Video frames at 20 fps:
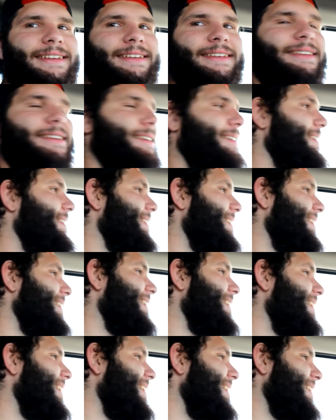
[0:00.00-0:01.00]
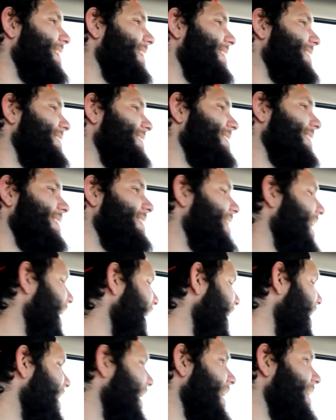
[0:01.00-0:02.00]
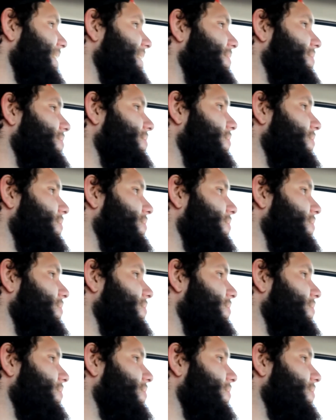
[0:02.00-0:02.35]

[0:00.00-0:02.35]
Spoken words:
No, China's not part of Europe.